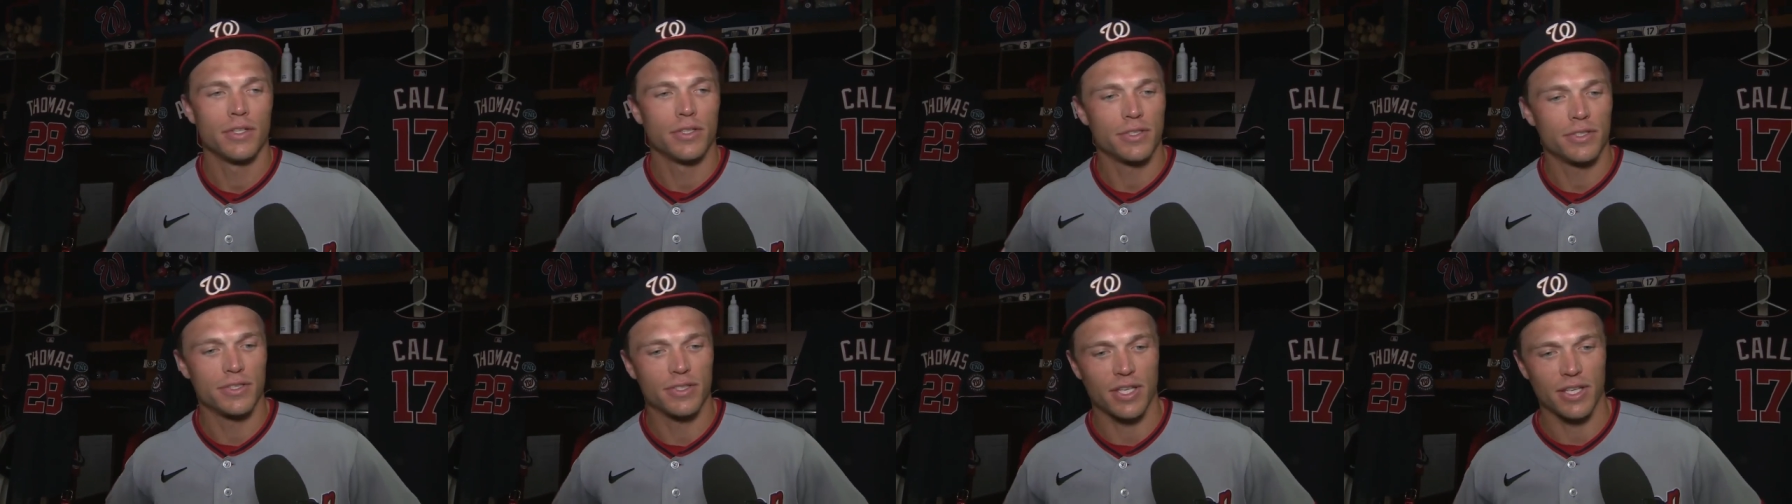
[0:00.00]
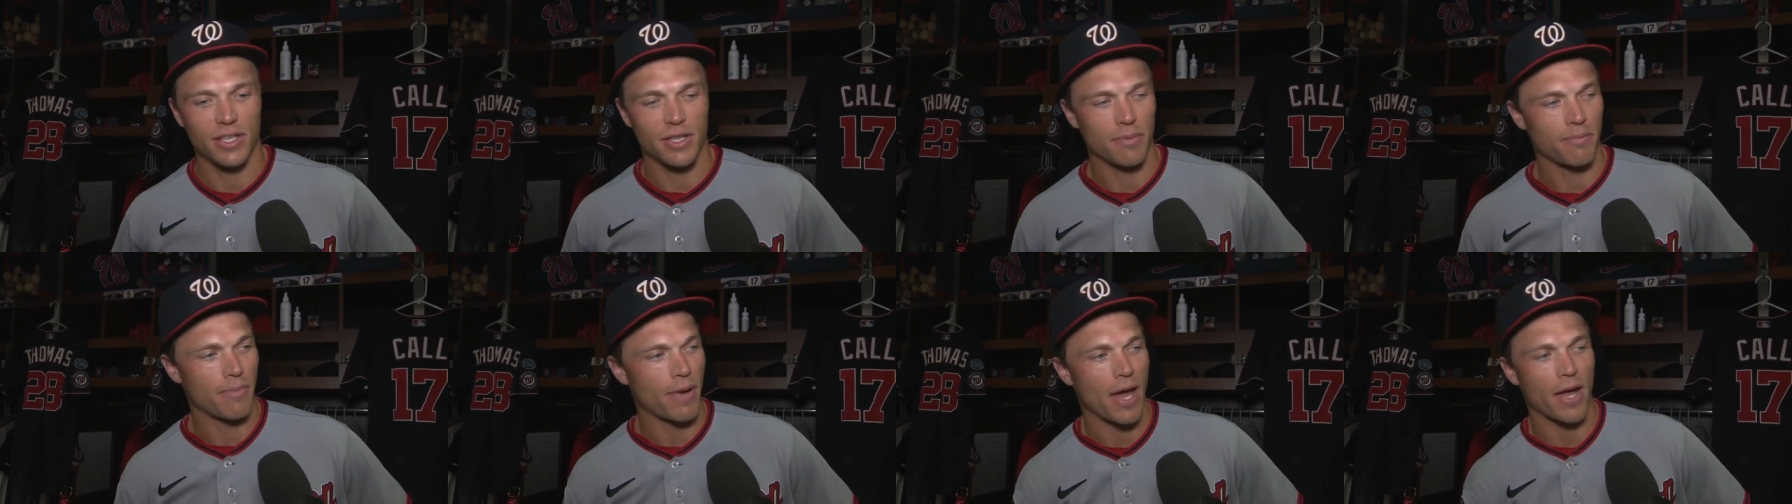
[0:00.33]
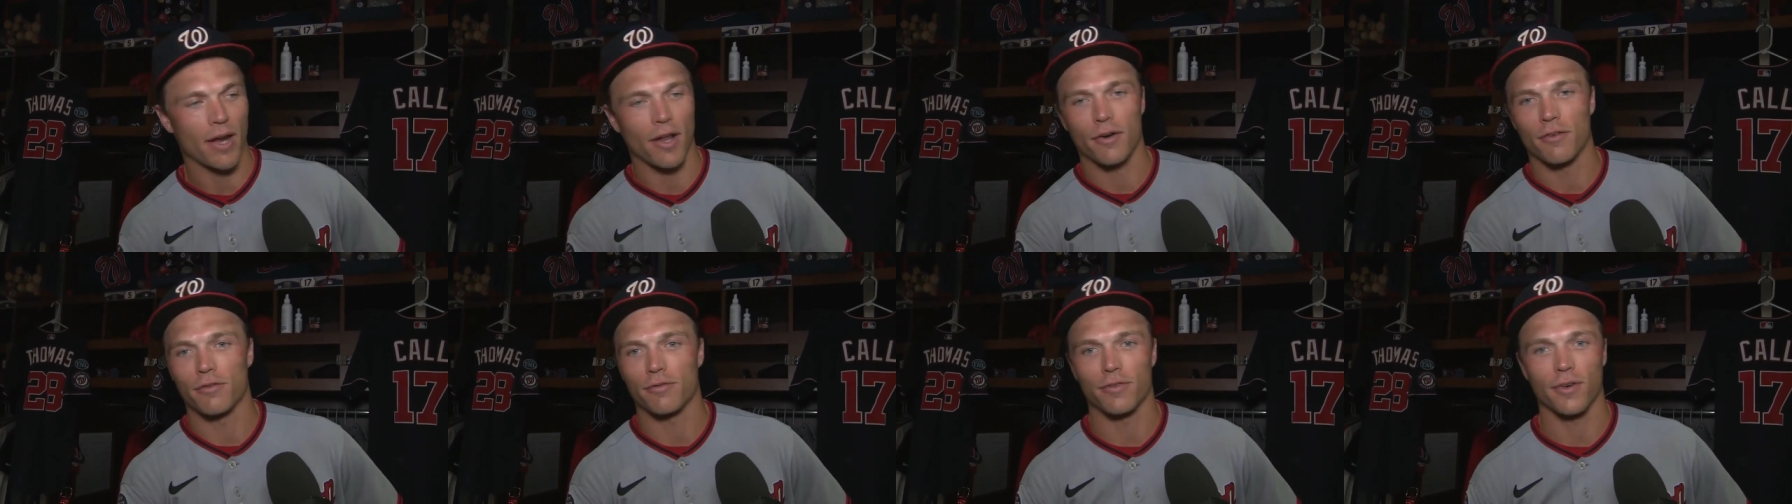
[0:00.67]
just get the
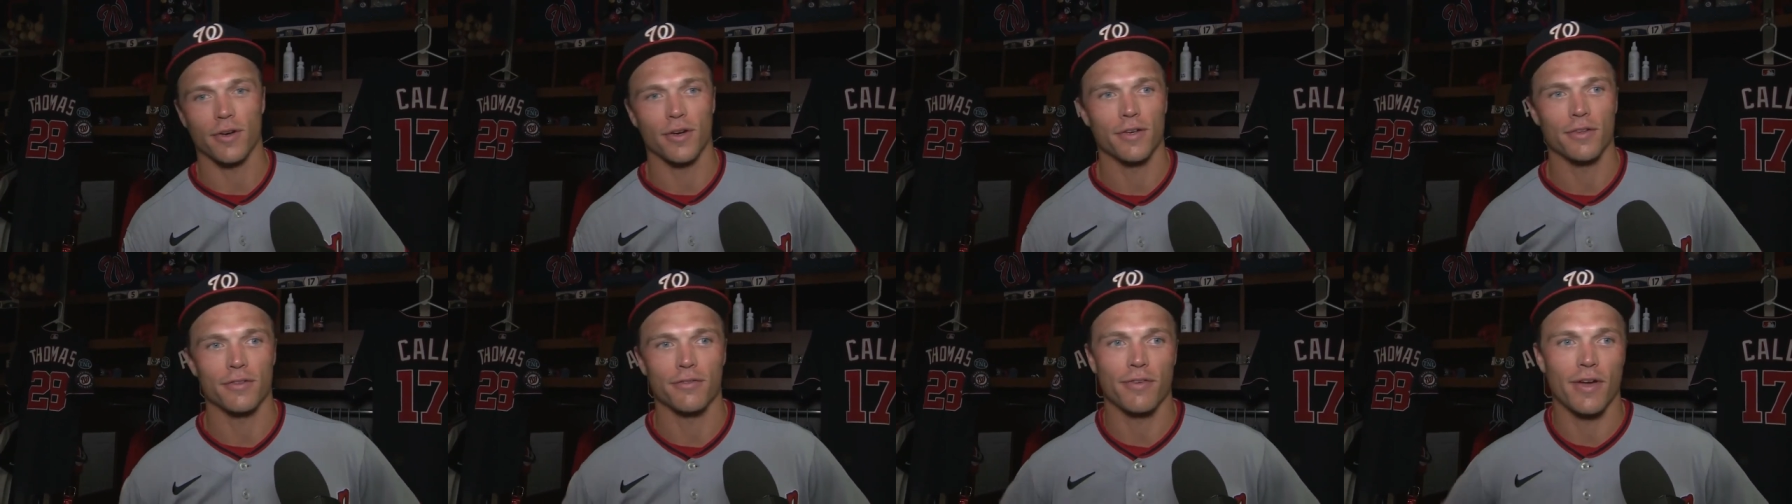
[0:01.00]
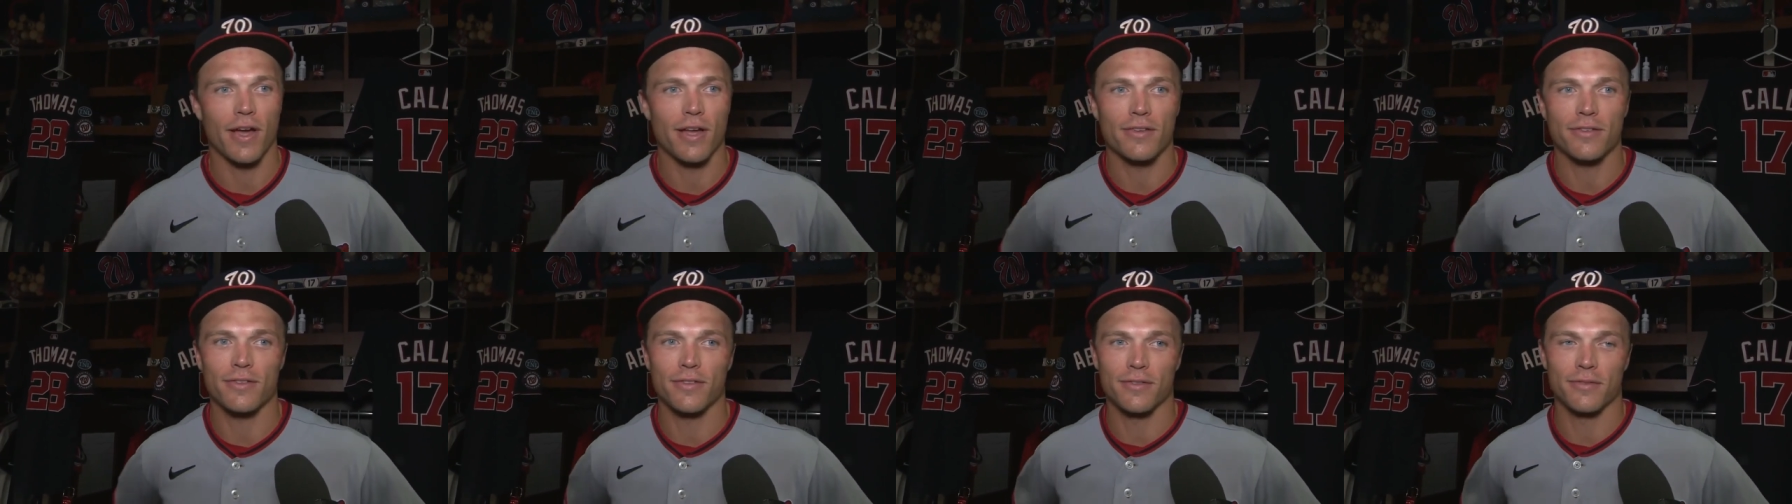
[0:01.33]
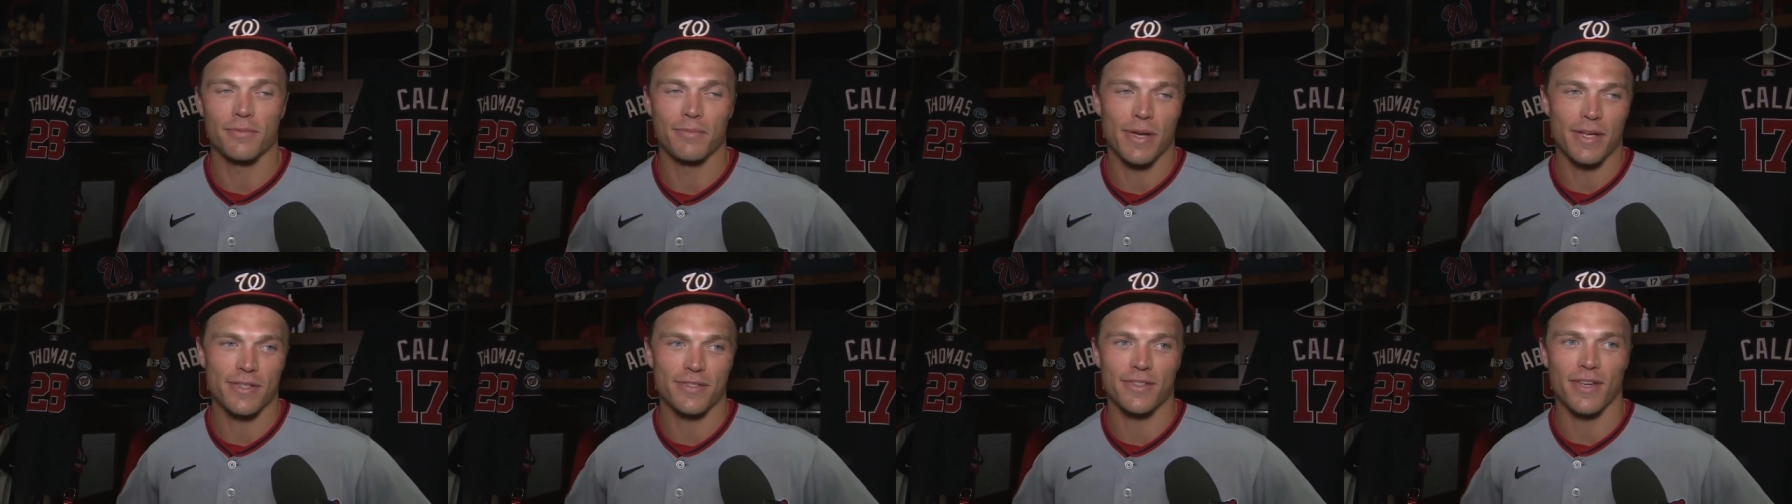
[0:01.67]
bat out front as fast as
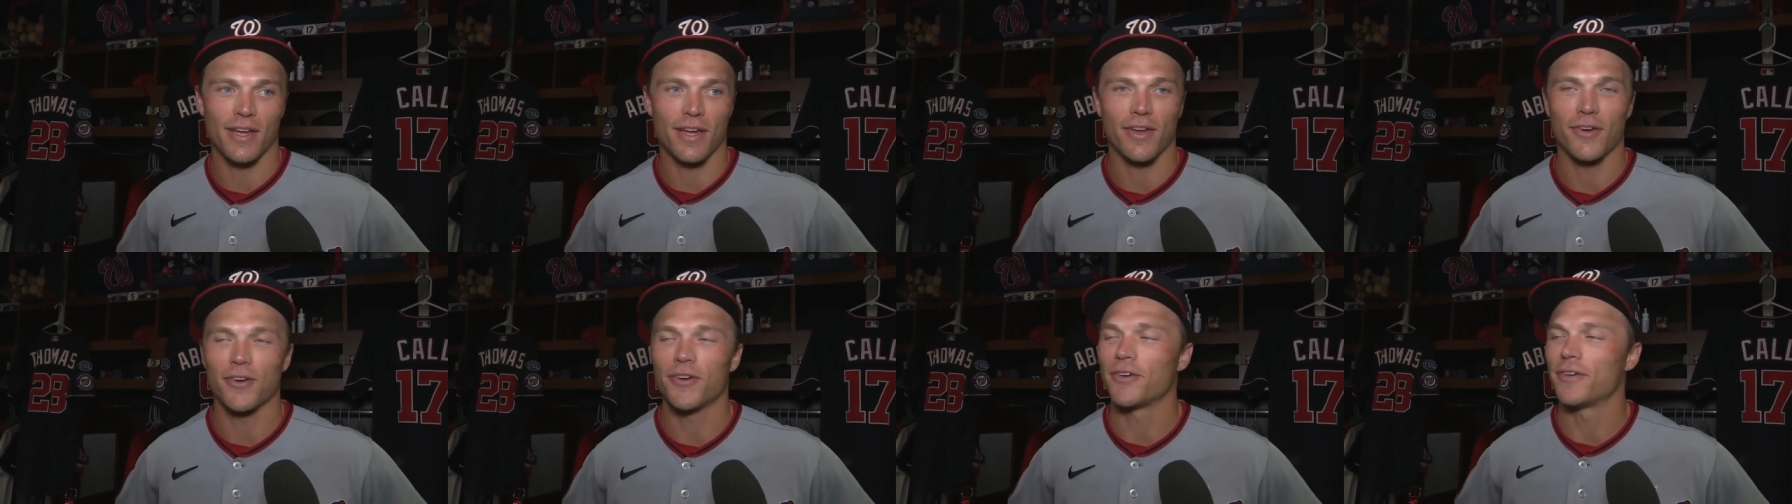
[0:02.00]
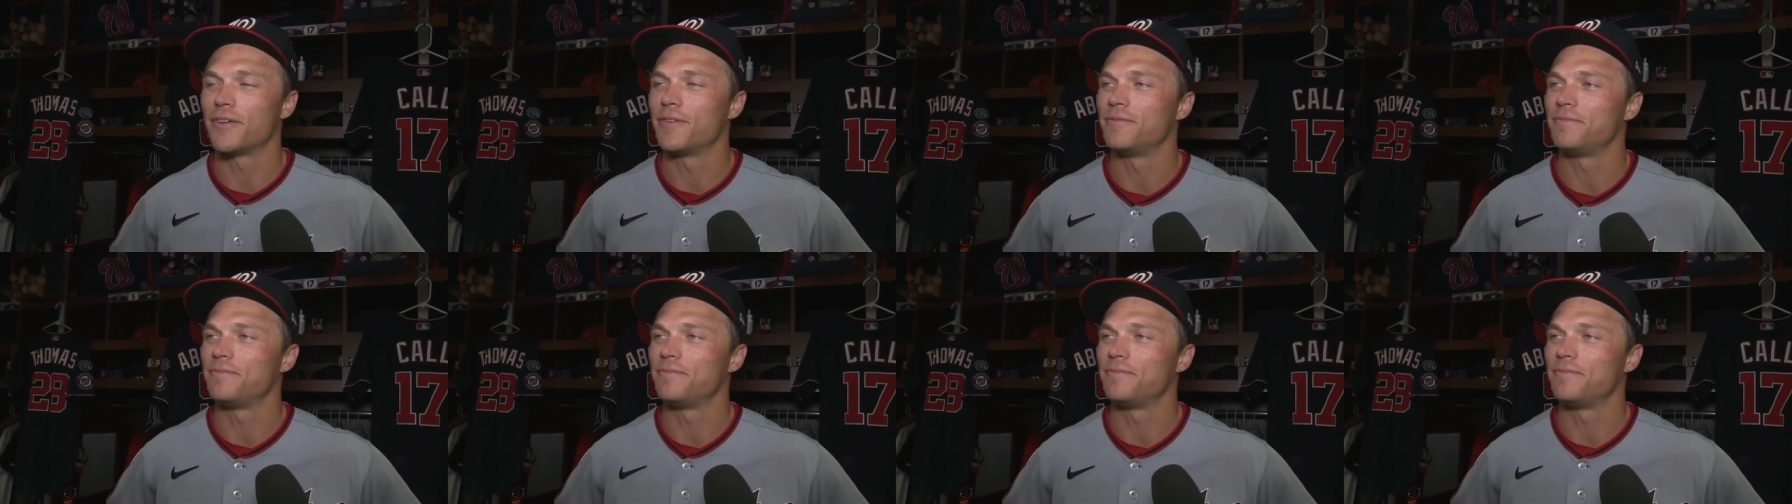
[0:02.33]
the best I could.